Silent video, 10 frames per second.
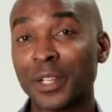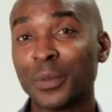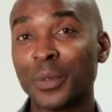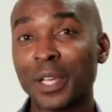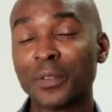
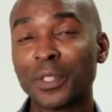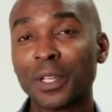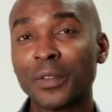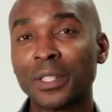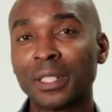National Health
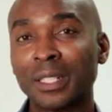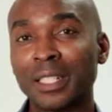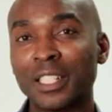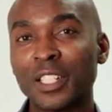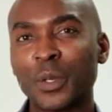Service,
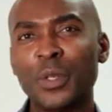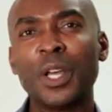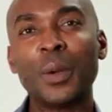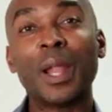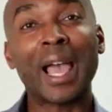so you
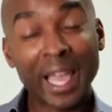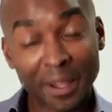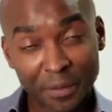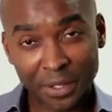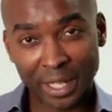don't
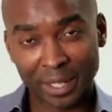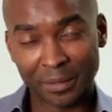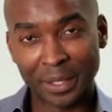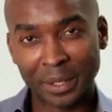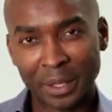have to
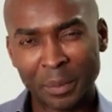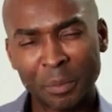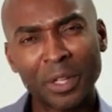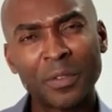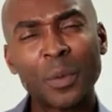have it,
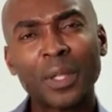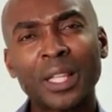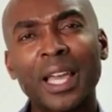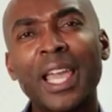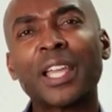but if you
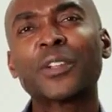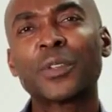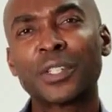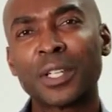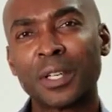want that
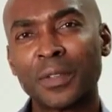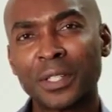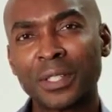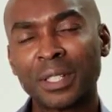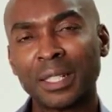extra
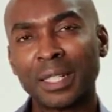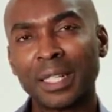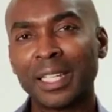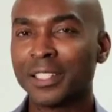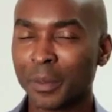service,
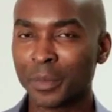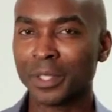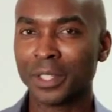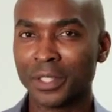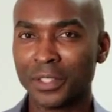it's
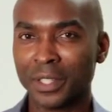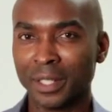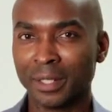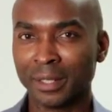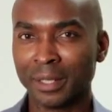something to
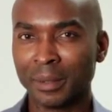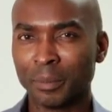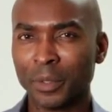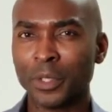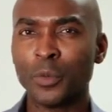consider.
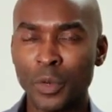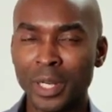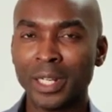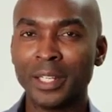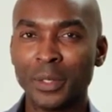But you
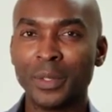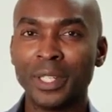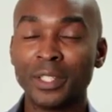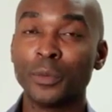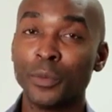really do
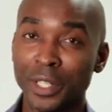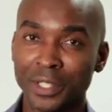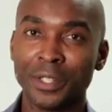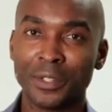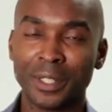need to
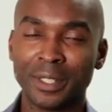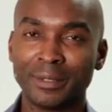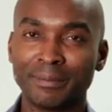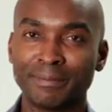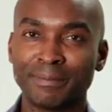research it.
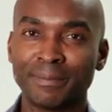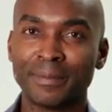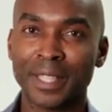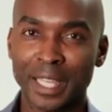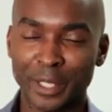
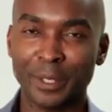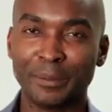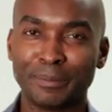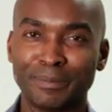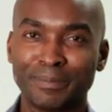Thank you.